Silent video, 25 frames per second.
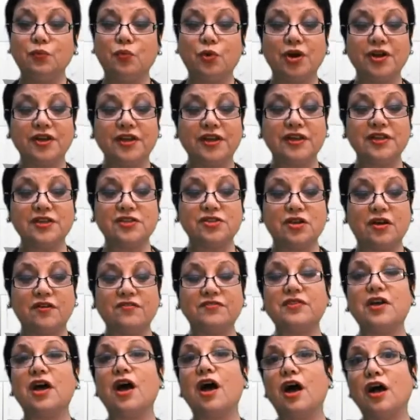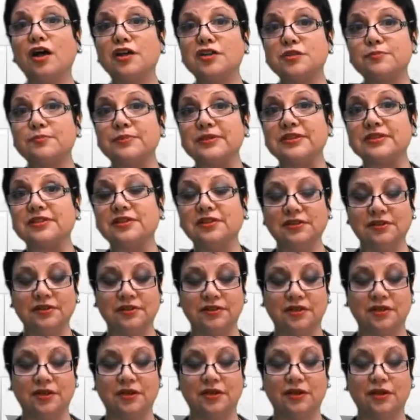workings of the
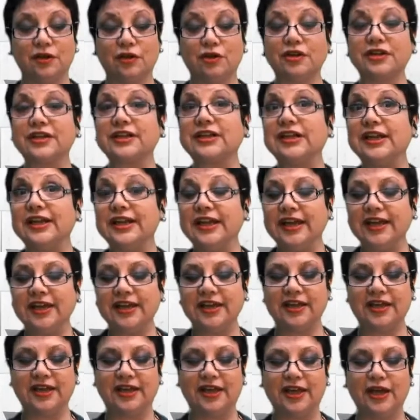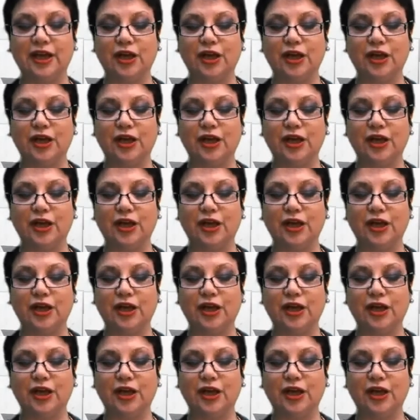hospital or clinic